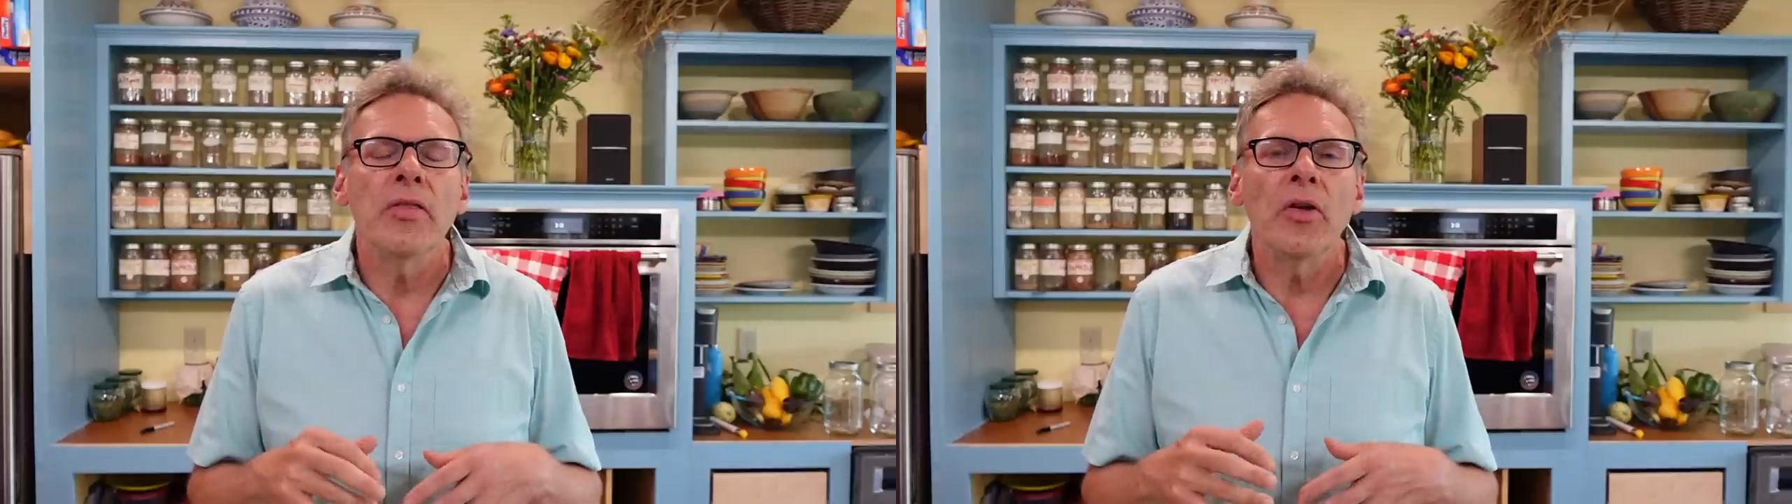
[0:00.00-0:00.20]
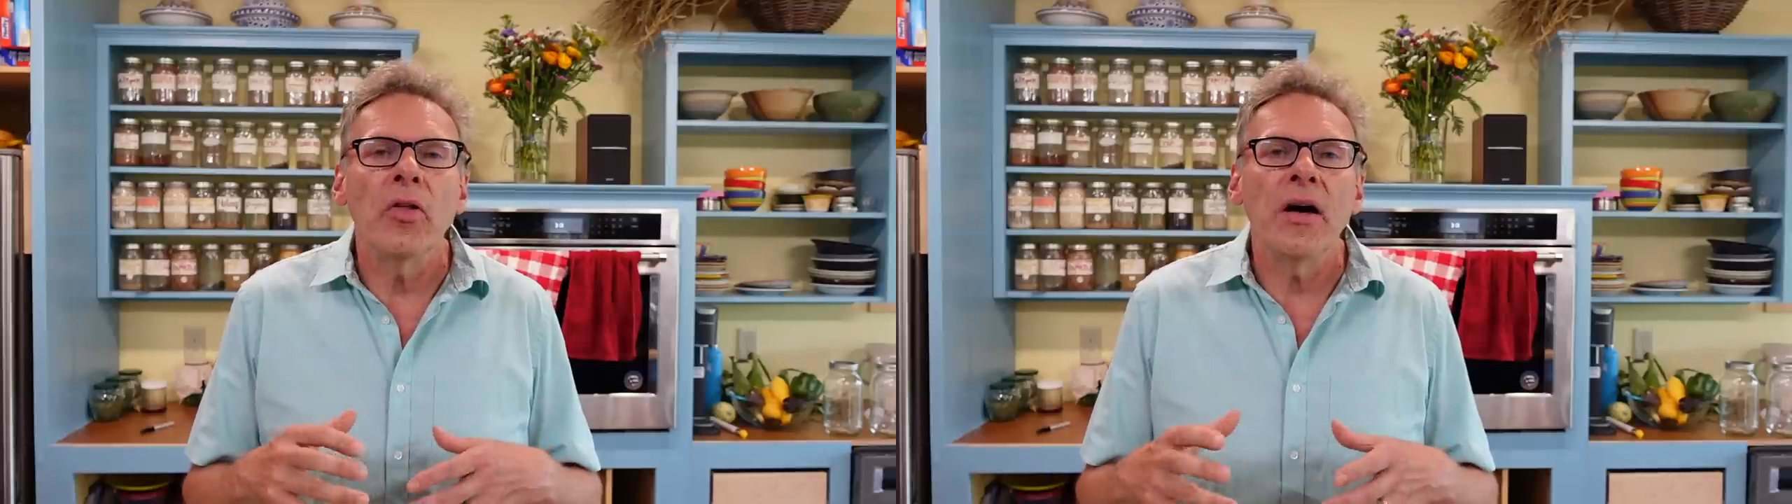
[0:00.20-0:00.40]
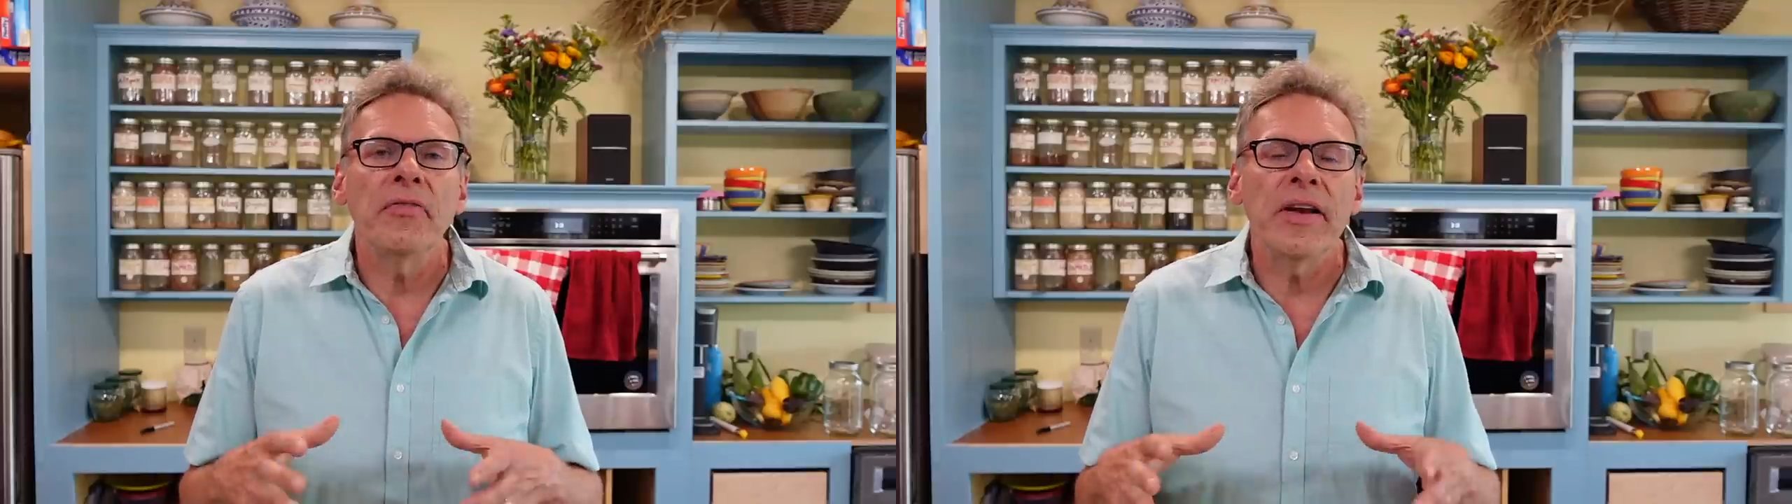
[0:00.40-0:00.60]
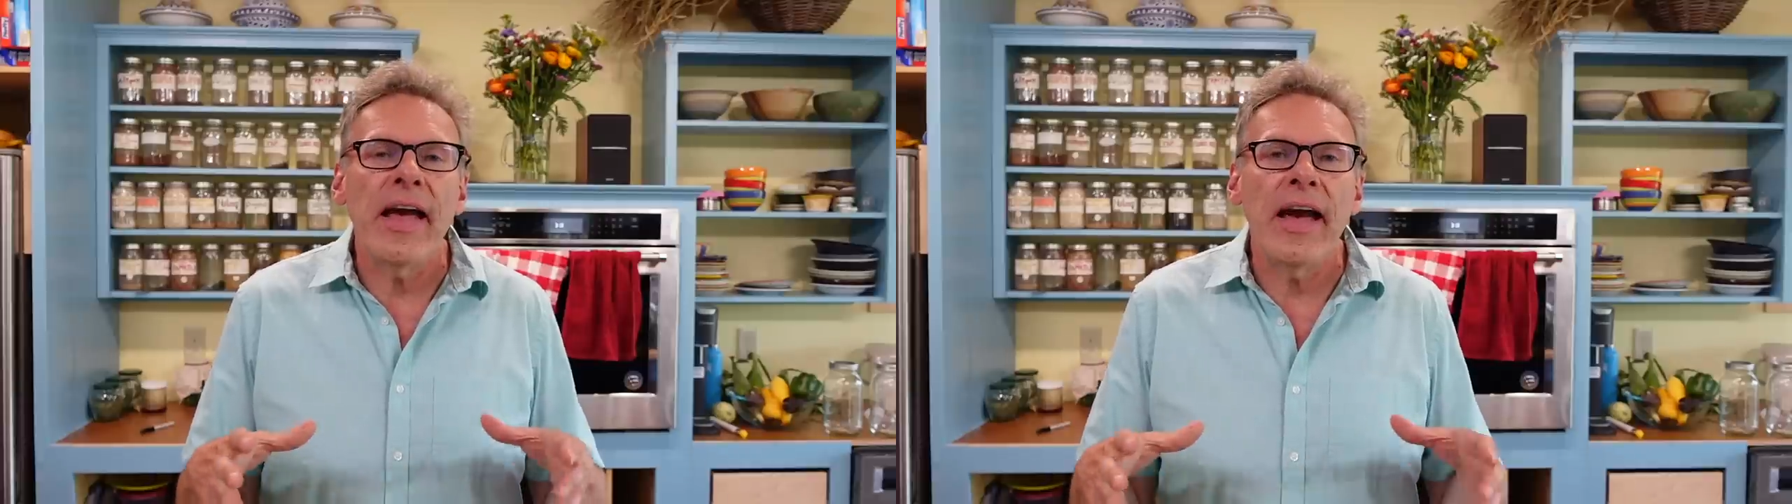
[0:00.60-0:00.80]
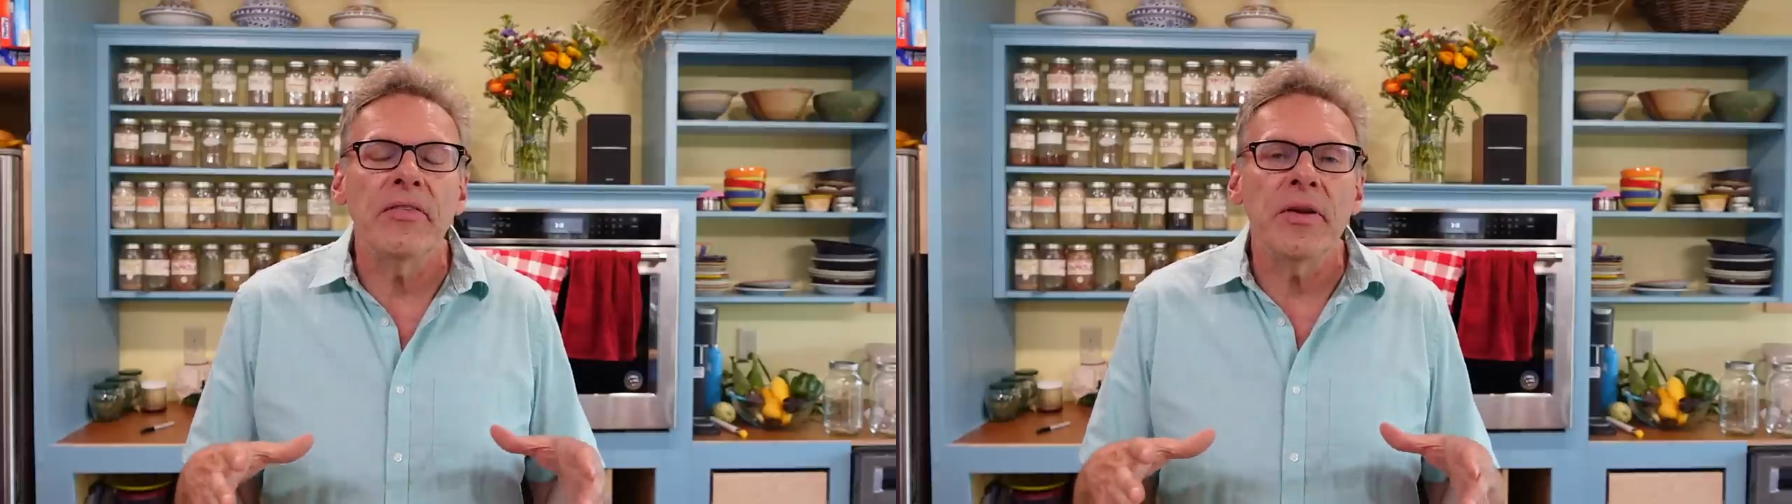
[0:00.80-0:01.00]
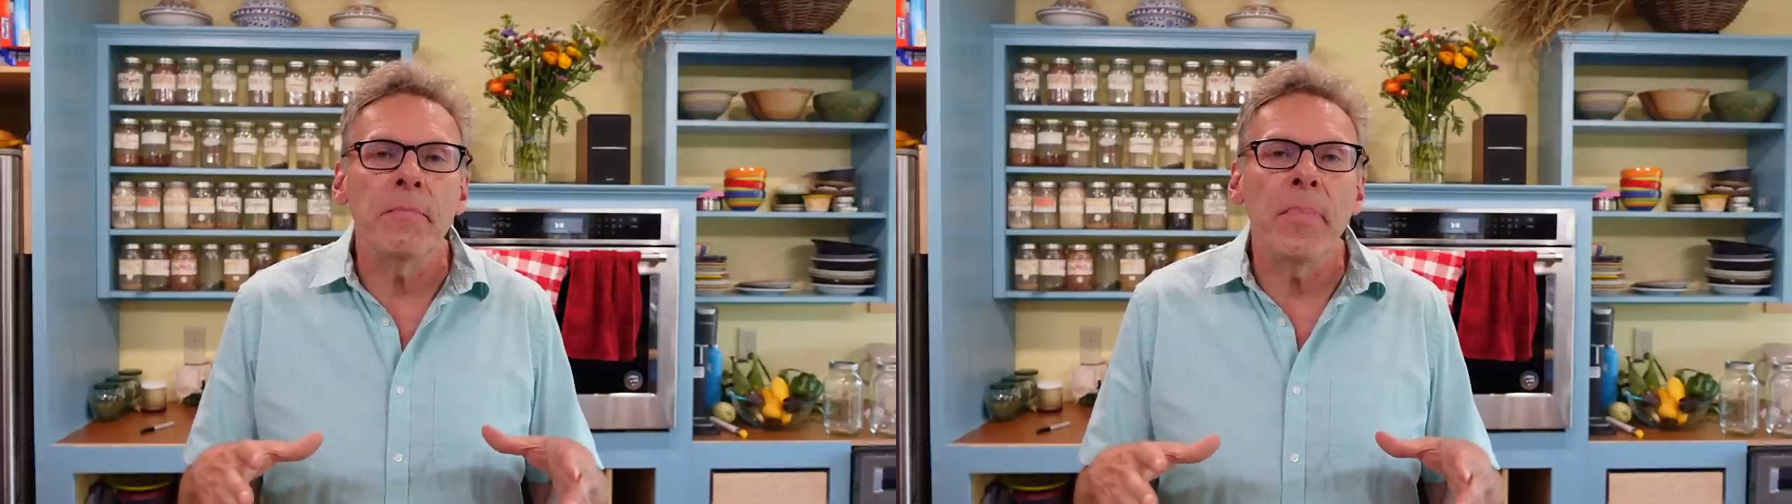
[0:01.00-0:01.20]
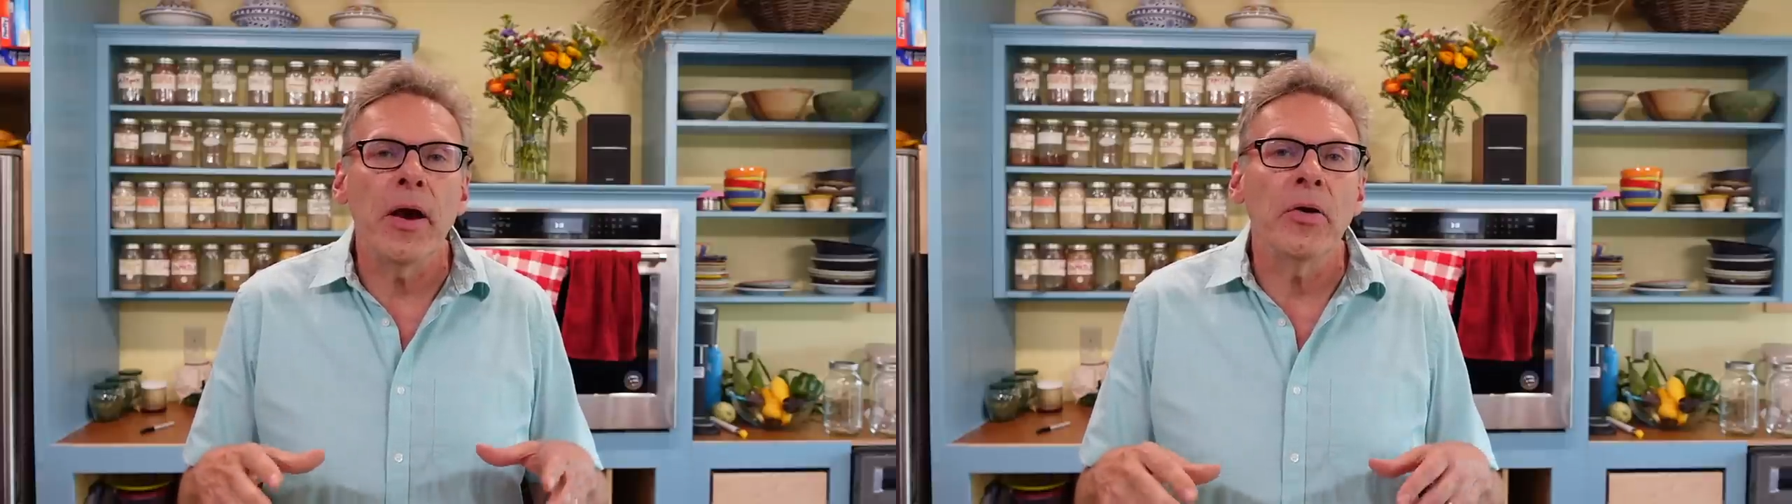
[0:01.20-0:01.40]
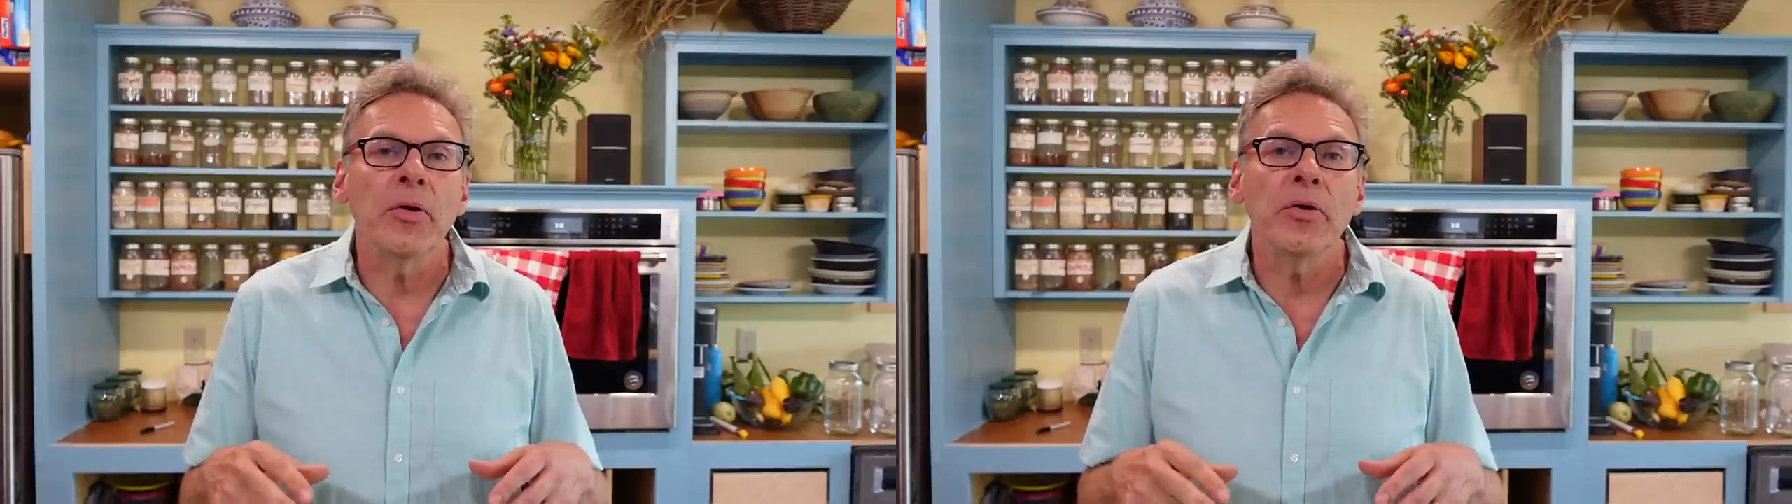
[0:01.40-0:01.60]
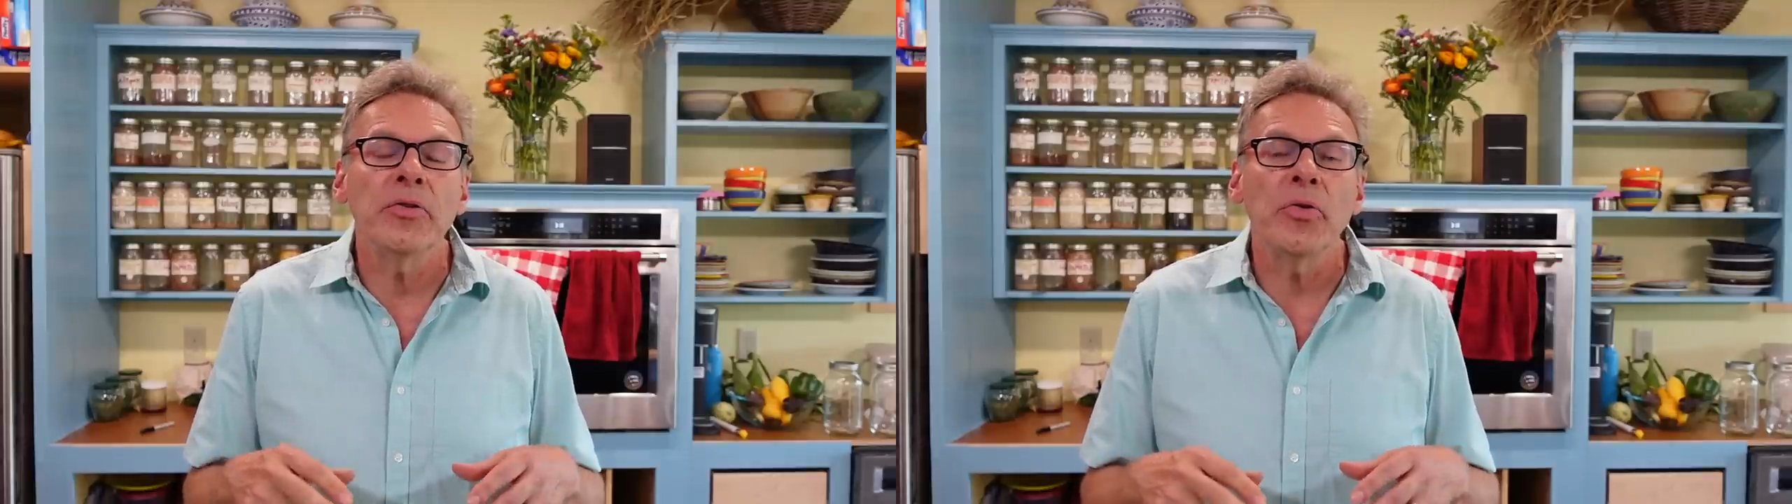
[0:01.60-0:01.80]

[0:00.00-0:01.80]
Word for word: they'll often have it in barrels